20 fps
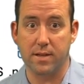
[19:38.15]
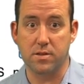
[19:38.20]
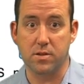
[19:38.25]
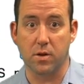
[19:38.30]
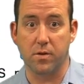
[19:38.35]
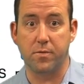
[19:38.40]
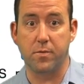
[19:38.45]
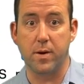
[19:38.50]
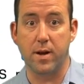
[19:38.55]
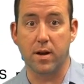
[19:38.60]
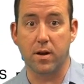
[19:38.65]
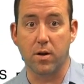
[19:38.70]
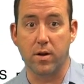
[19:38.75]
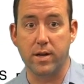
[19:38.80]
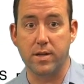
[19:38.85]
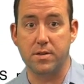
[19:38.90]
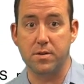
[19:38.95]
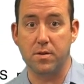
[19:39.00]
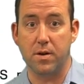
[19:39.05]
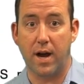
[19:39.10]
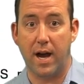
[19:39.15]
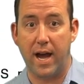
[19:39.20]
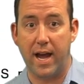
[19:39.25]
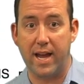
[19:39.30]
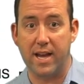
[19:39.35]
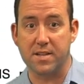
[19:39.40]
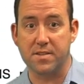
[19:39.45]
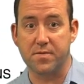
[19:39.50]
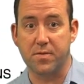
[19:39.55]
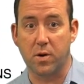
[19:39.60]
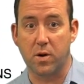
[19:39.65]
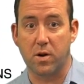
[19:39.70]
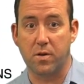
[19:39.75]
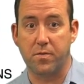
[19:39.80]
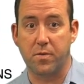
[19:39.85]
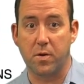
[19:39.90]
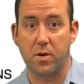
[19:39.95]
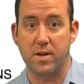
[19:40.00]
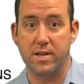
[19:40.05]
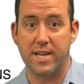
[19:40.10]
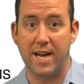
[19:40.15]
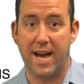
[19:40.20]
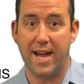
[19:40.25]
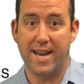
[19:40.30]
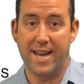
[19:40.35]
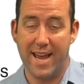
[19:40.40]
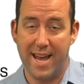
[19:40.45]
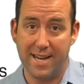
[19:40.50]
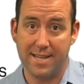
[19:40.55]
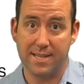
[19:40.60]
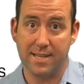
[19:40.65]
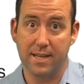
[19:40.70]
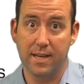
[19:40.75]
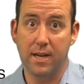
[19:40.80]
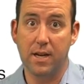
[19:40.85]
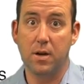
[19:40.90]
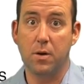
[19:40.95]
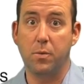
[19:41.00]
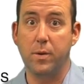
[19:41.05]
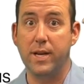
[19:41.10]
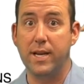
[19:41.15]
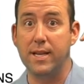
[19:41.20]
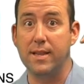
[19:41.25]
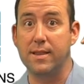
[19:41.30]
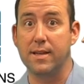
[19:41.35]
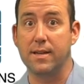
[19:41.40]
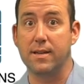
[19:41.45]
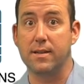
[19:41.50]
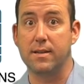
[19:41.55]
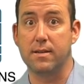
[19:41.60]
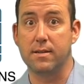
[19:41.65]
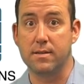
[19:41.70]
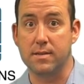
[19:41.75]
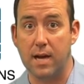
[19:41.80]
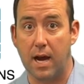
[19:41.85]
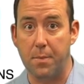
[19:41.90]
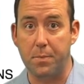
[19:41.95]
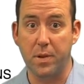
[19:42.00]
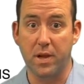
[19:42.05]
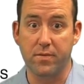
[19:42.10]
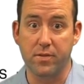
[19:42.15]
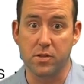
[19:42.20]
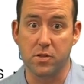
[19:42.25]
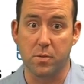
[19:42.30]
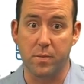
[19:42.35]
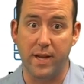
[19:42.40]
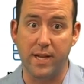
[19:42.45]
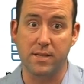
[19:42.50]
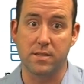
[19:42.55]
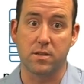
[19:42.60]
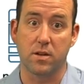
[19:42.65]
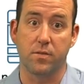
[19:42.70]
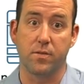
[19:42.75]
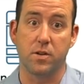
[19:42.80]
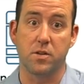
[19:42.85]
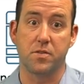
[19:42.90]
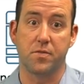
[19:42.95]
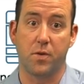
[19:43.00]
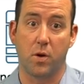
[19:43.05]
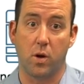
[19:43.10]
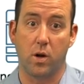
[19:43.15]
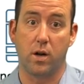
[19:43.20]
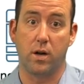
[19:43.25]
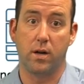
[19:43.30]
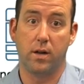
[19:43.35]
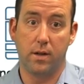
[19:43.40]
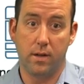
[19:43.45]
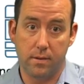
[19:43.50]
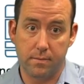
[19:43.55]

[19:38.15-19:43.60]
So if we are going to is404.net, we need the top-level domain servers for